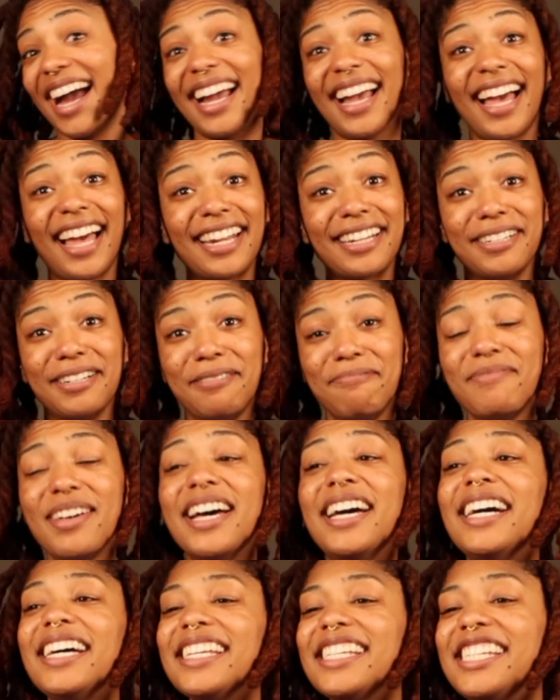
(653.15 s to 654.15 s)
got them.
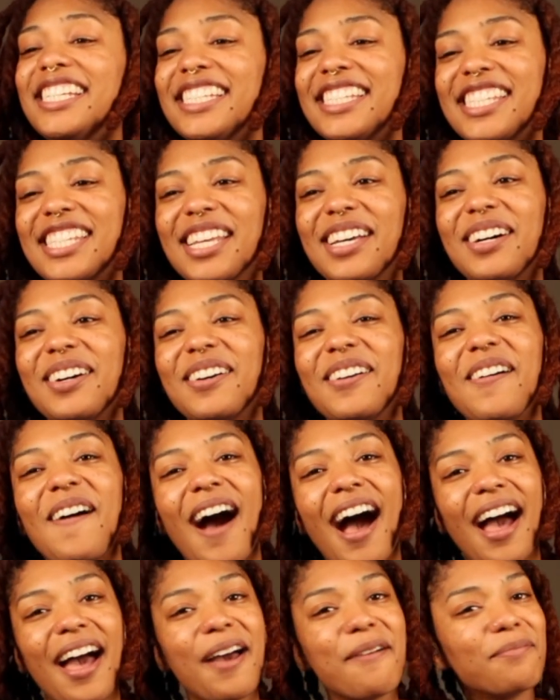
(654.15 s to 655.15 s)
So
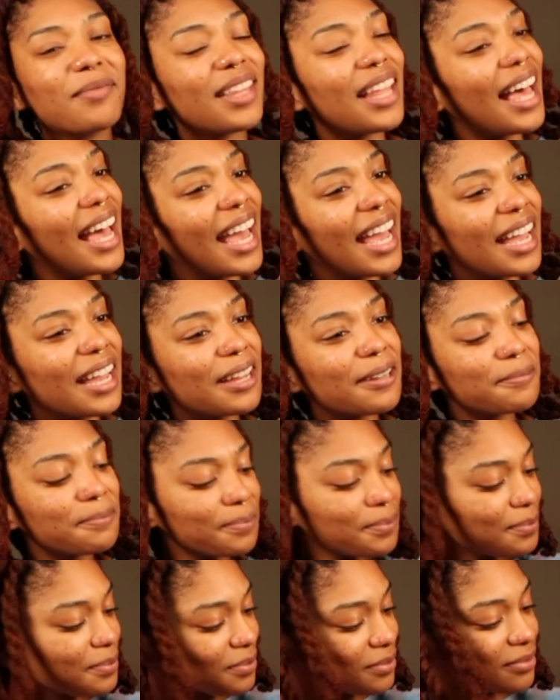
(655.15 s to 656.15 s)
I'm like,
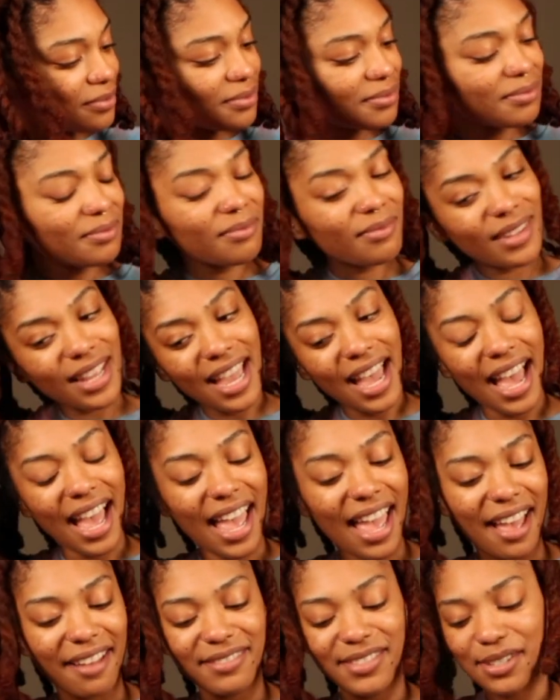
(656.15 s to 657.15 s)

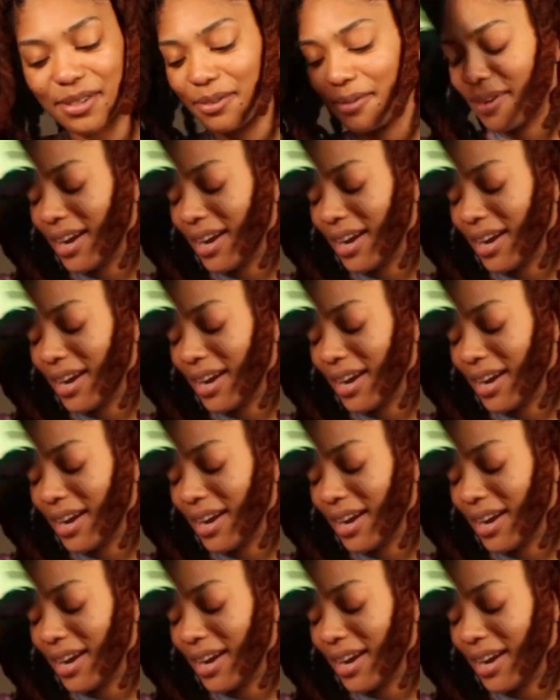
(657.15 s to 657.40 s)
I have to